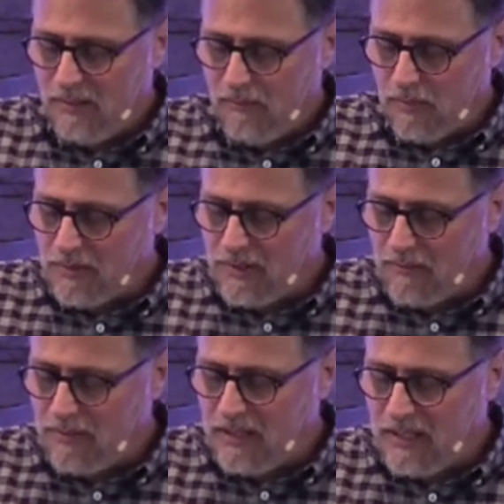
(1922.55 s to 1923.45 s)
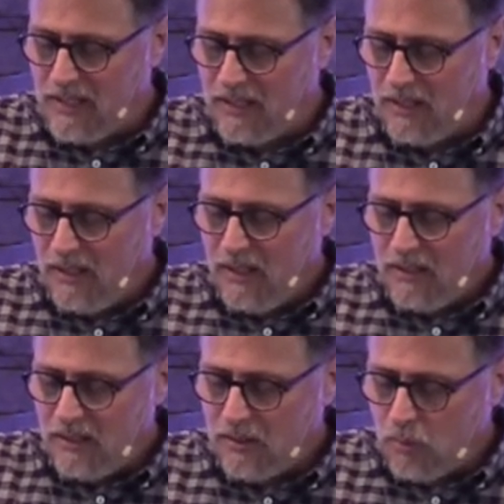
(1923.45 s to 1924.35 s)
Verse 17,
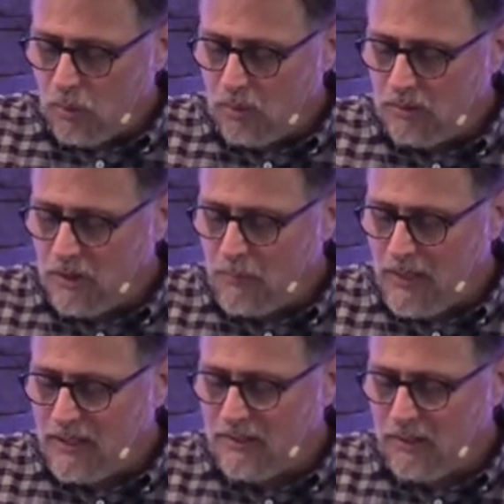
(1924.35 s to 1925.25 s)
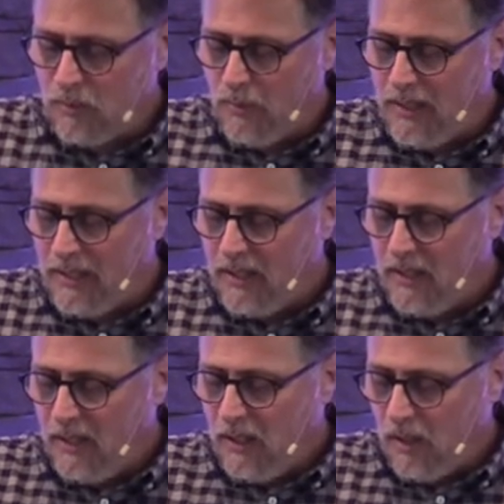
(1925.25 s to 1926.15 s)
that the world is passing away
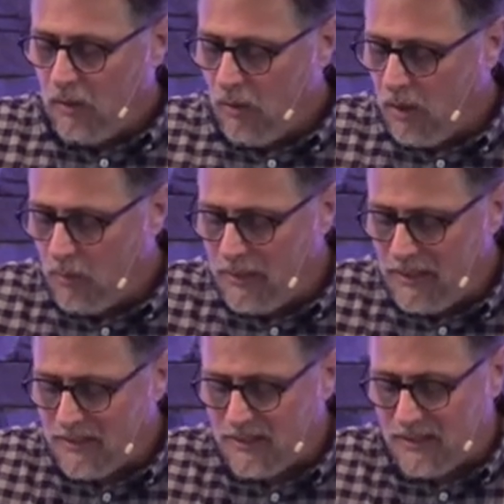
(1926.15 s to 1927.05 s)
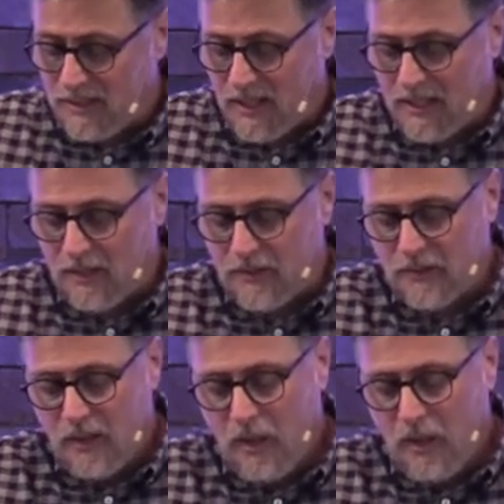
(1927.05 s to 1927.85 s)
along with its desires,